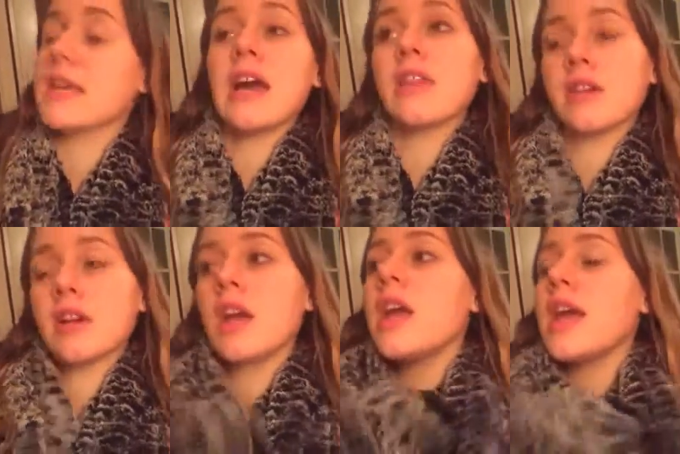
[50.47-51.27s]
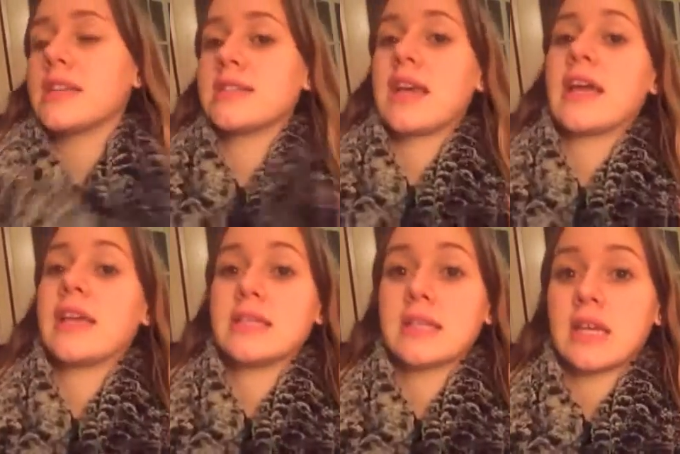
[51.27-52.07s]
The other is that
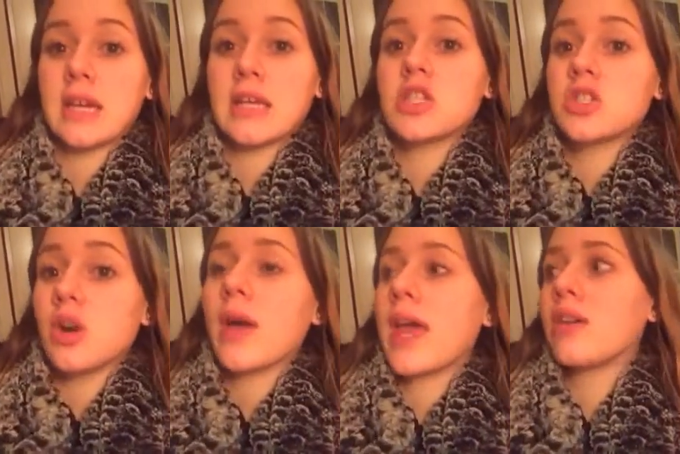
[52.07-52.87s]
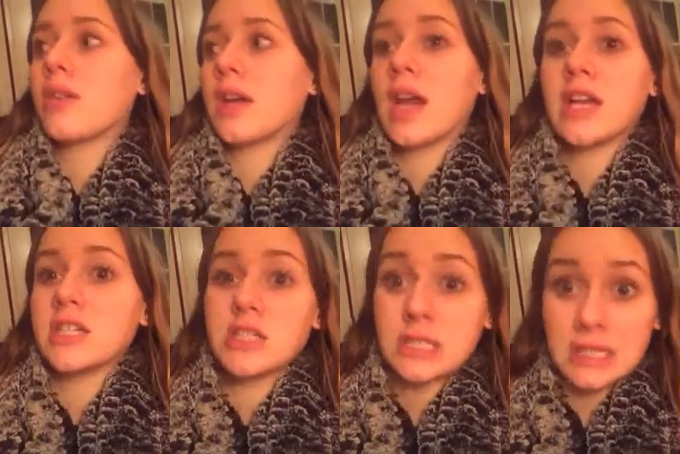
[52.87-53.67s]
he's gonna get so angry. I
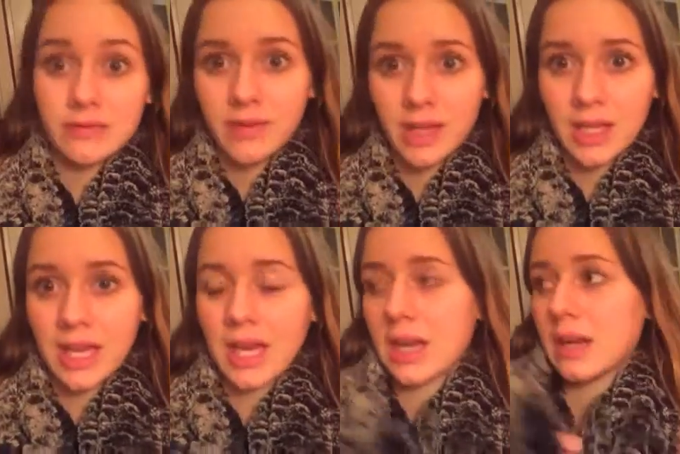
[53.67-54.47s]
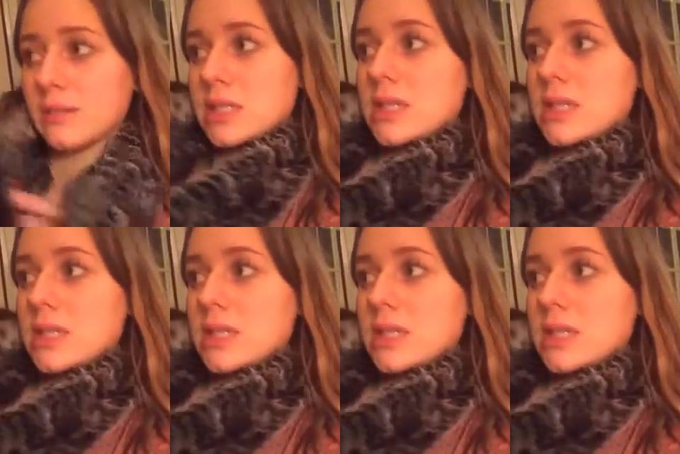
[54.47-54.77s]
just can feel it, and I'm